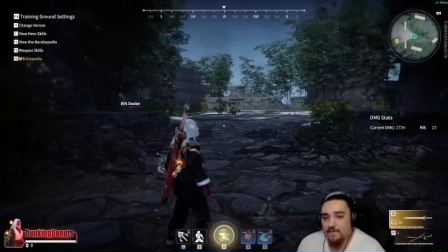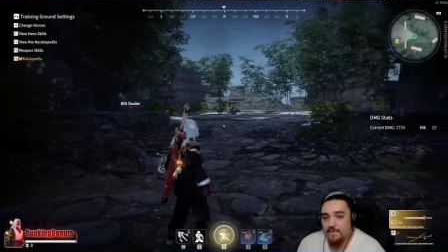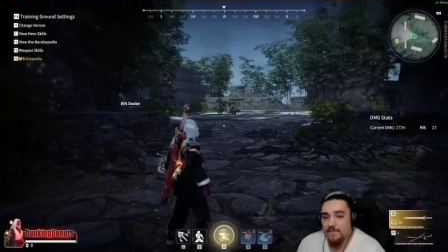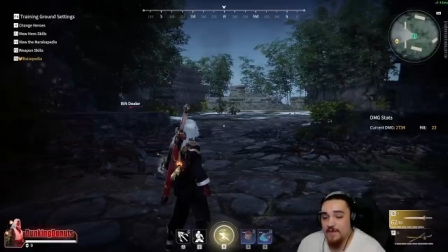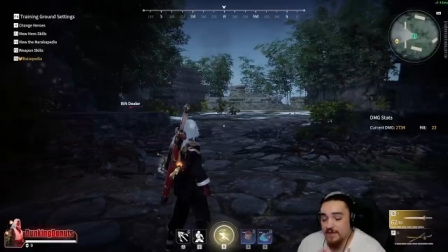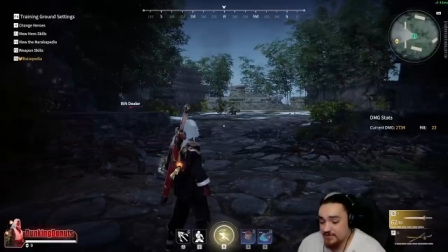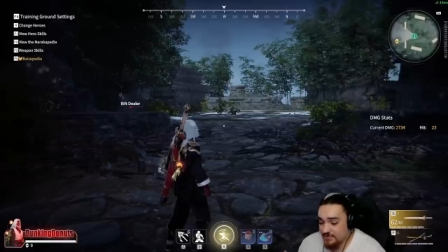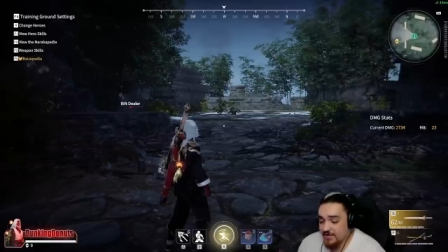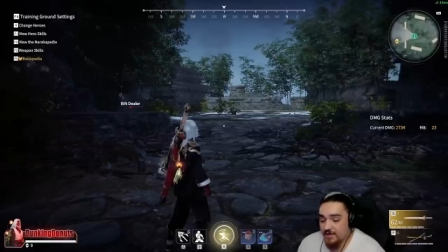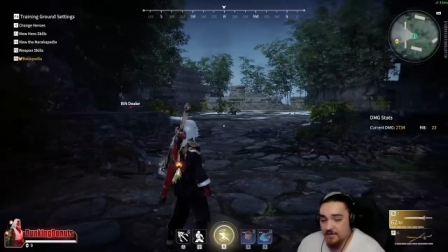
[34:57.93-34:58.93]
they get
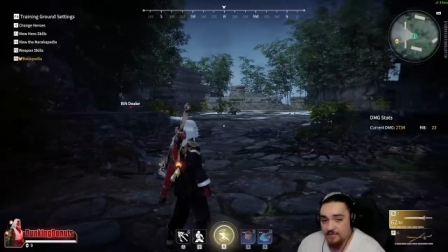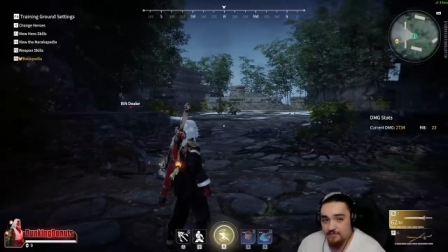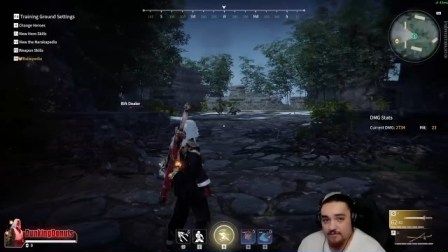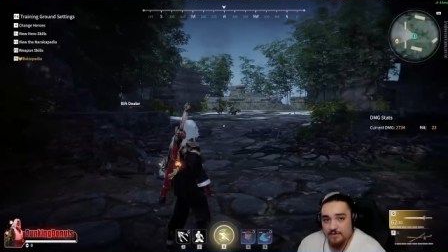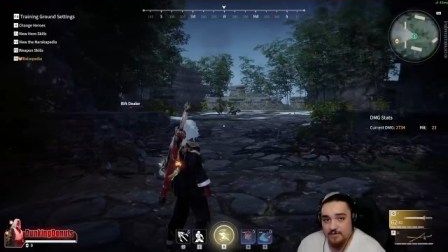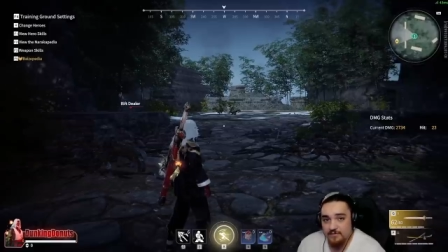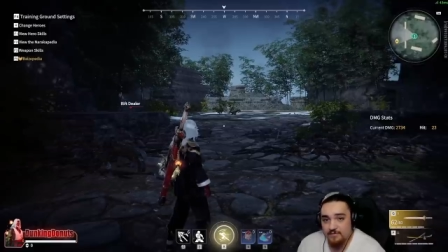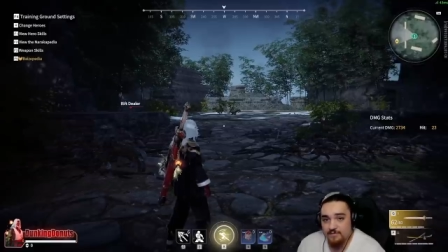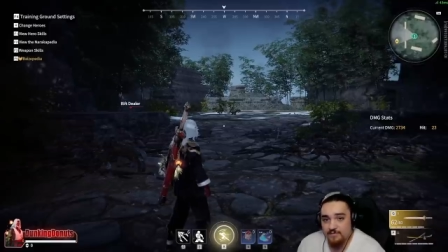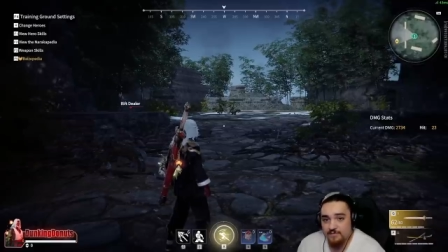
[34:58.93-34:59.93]
staggered, right?
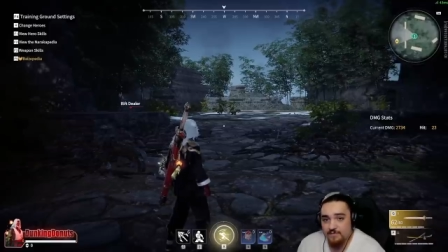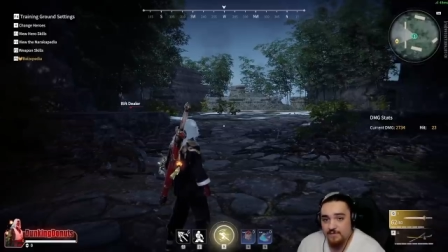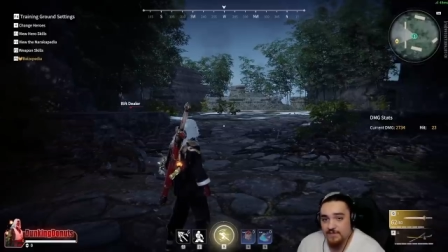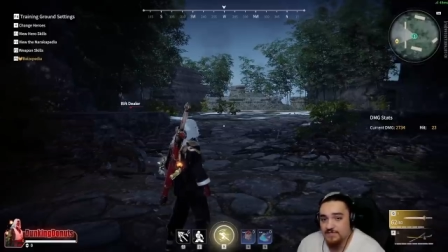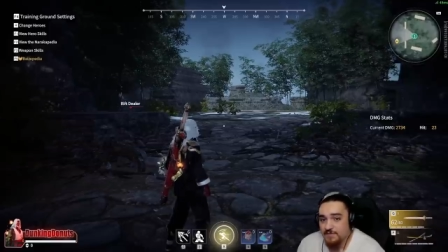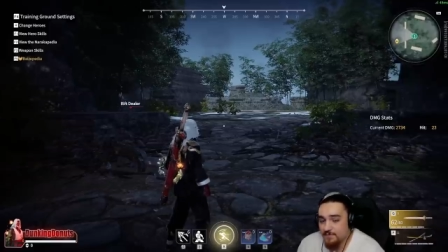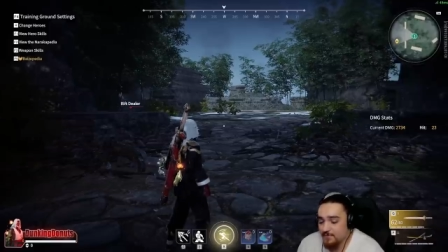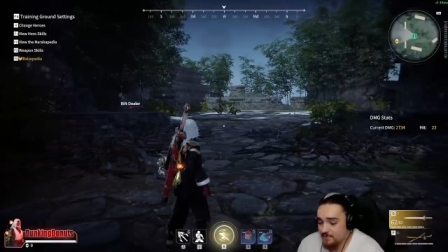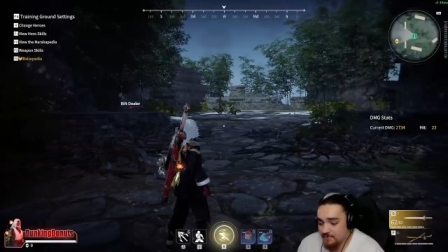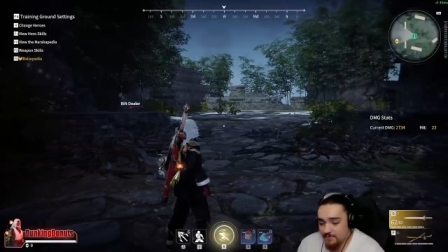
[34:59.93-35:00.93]

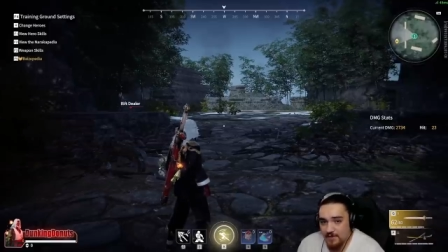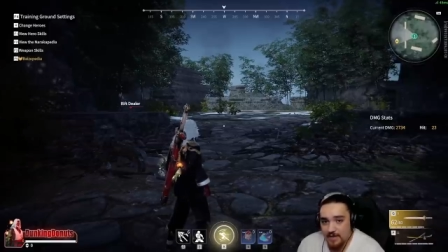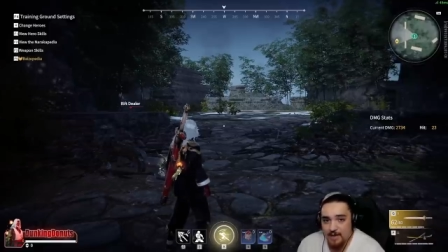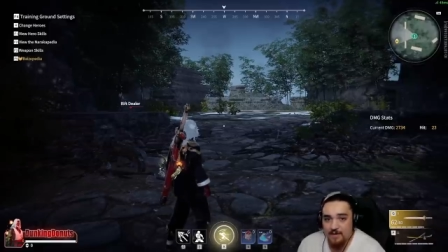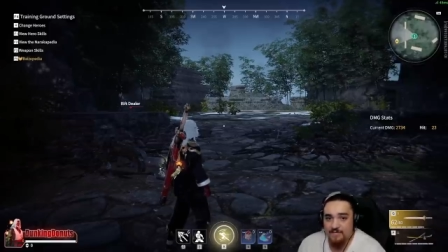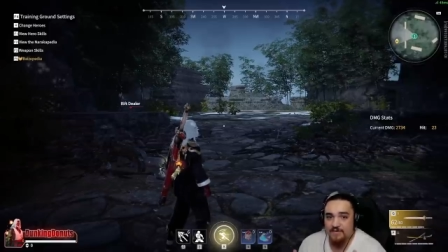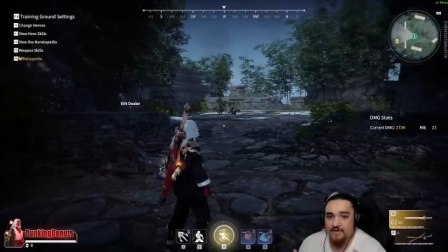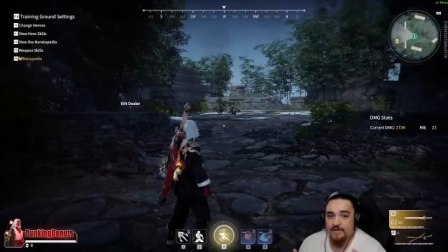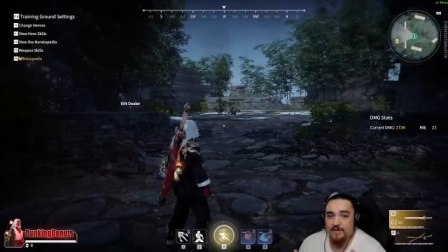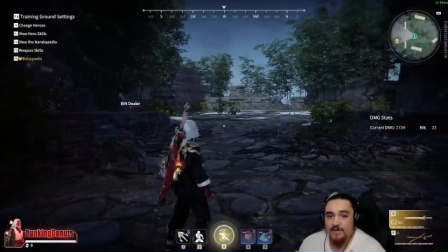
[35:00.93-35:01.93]
Simple. However,
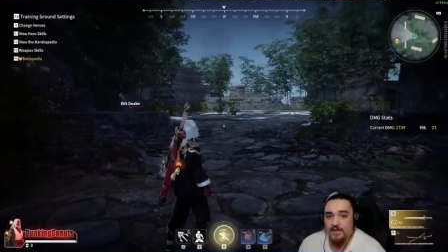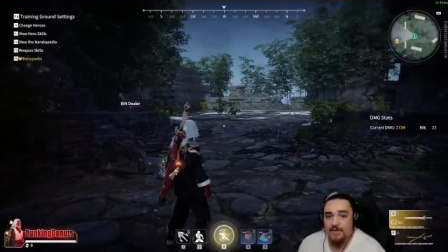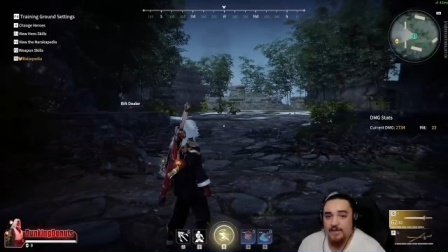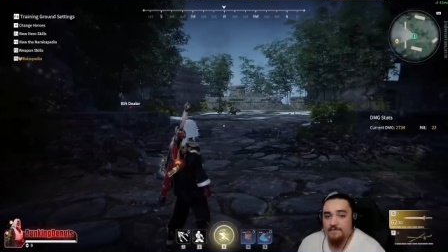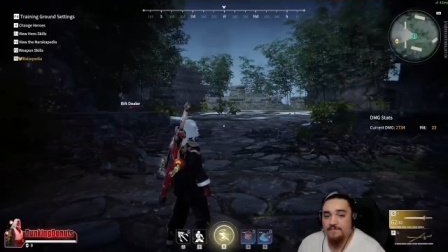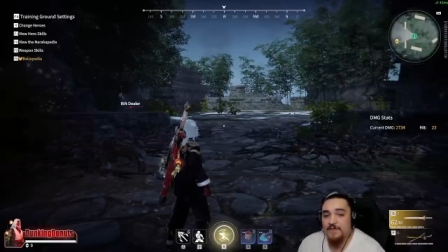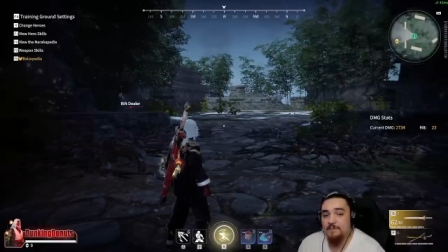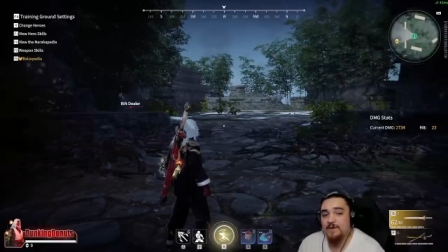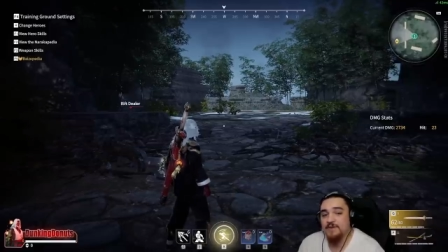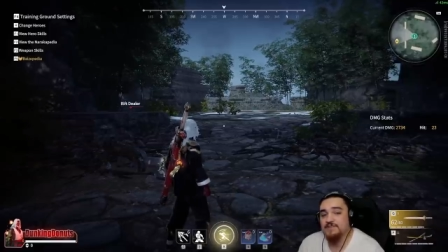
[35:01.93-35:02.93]
if that
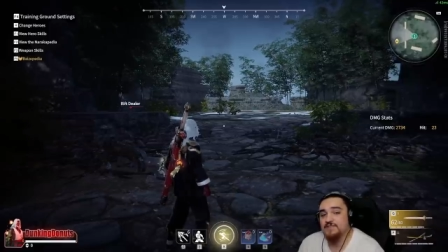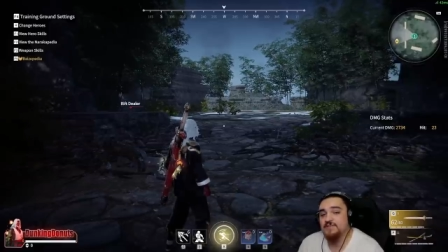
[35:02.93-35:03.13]
person is